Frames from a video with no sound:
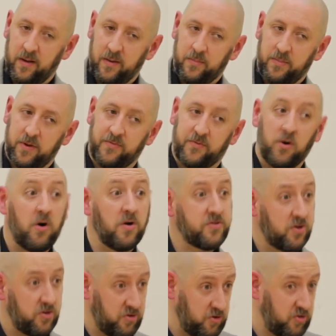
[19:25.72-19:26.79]
But if God
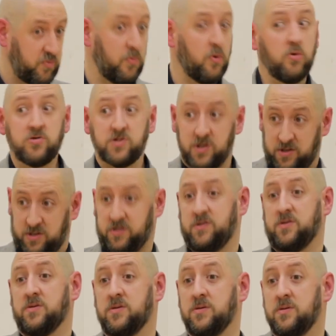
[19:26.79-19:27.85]
could use
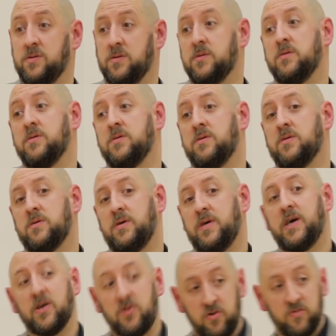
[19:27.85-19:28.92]
Moses,
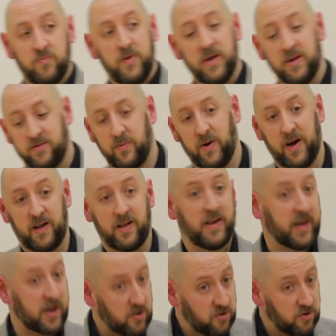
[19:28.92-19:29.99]
he can use me as well, and
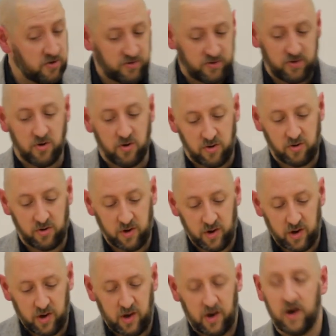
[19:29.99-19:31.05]
he can use you
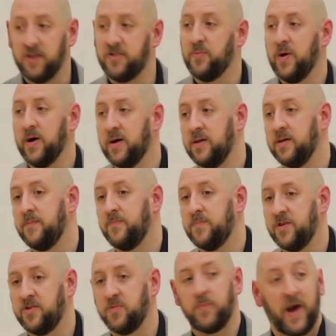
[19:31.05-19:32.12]
as well,
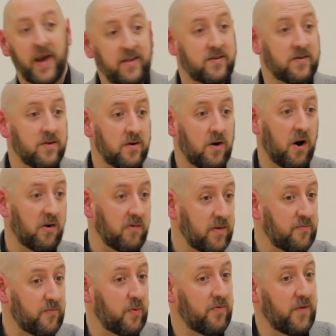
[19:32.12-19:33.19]
despite our
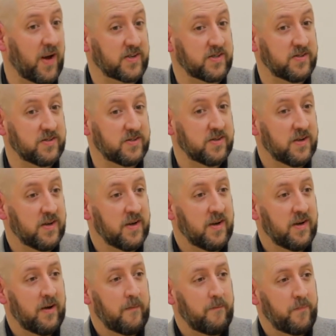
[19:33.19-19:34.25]
imperfections.
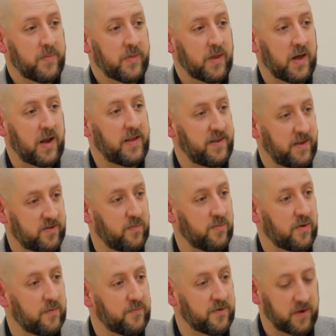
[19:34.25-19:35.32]
And I take some
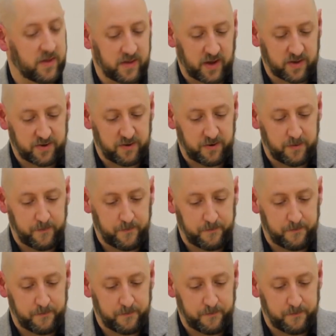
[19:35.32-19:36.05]
comfort in that too.